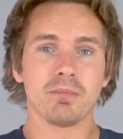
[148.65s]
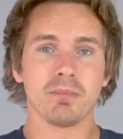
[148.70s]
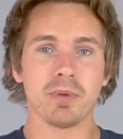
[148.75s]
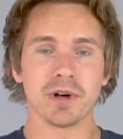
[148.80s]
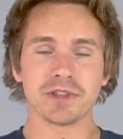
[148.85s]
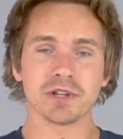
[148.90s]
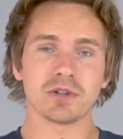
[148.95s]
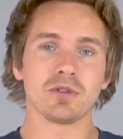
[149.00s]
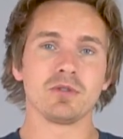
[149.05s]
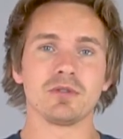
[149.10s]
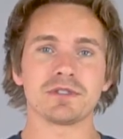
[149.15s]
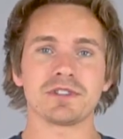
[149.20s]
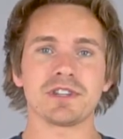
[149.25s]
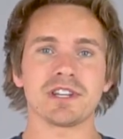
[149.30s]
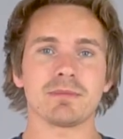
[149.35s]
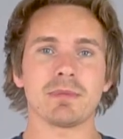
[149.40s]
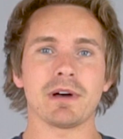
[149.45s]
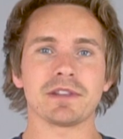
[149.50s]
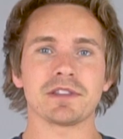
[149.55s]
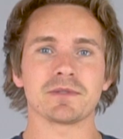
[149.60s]
But the coolest
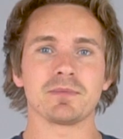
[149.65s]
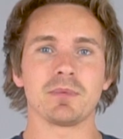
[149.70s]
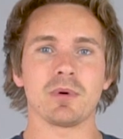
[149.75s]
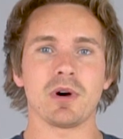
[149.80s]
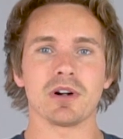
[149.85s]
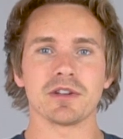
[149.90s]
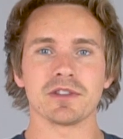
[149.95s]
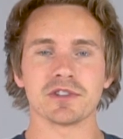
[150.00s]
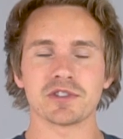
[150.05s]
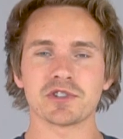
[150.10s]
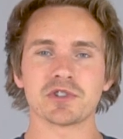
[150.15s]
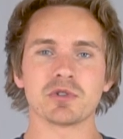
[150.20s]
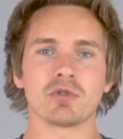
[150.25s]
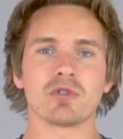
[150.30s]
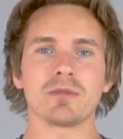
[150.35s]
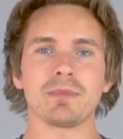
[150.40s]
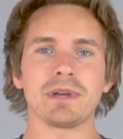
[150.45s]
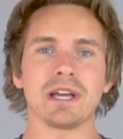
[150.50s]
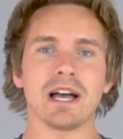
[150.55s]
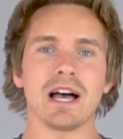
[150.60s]
thing about this bar, the
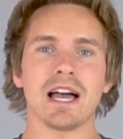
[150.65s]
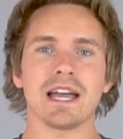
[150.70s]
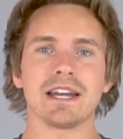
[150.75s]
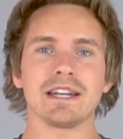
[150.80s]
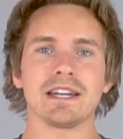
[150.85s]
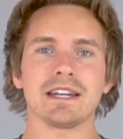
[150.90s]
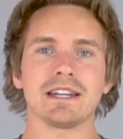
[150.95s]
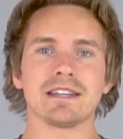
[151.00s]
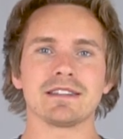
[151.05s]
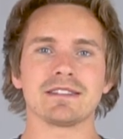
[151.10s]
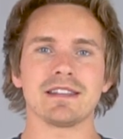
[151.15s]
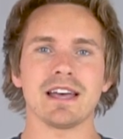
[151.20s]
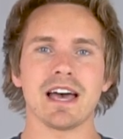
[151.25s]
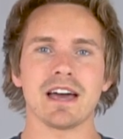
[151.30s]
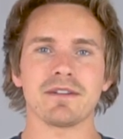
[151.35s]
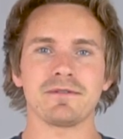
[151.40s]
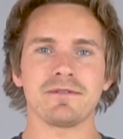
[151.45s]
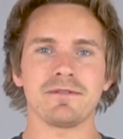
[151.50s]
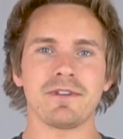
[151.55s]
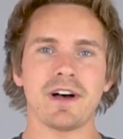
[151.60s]
story behind it is
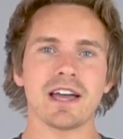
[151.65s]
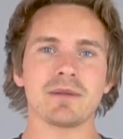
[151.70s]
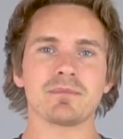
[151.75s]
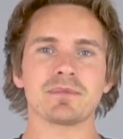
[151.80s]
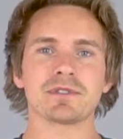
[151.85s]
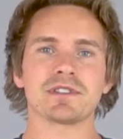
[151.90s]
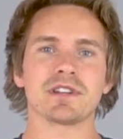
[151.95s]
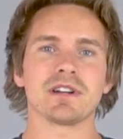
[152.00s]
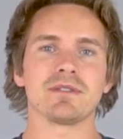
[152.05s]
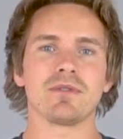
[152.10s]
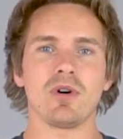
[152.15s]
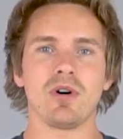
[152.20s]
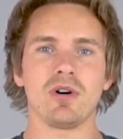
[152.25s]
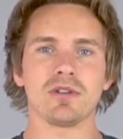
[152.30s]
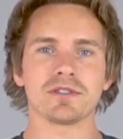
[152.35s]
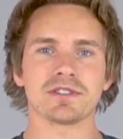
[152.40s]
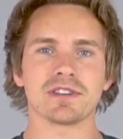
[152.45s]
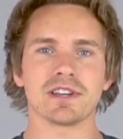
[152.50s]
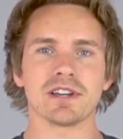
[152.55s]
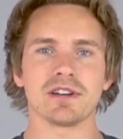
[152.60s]
that 5% of
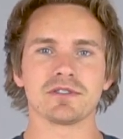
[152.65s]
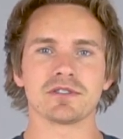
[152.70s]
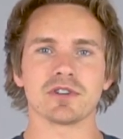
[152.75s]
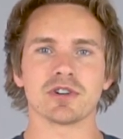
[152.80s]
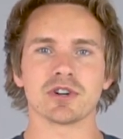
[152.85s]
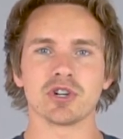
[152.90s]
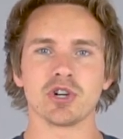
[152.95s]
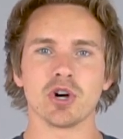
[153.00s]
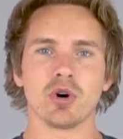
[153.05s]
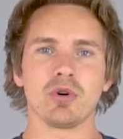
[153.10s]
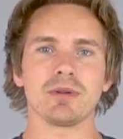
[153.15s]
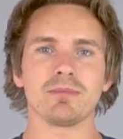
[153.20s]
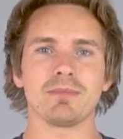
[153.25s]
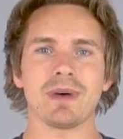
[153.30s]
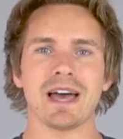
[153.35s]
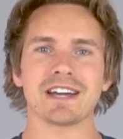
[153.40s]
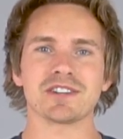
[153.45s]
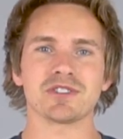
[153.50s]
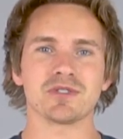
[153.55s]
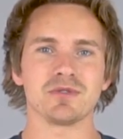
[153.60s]
all sales are going
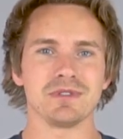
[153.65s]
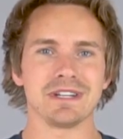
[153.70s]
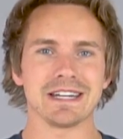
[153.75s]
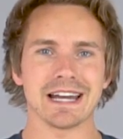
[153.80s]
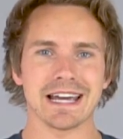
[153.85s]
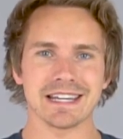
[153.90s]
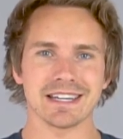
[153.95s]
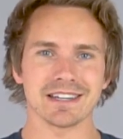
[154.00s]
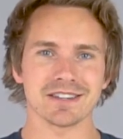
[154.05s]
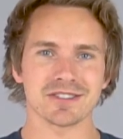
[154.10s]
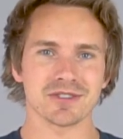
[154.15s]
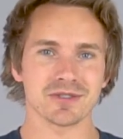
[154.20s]
back to NICA.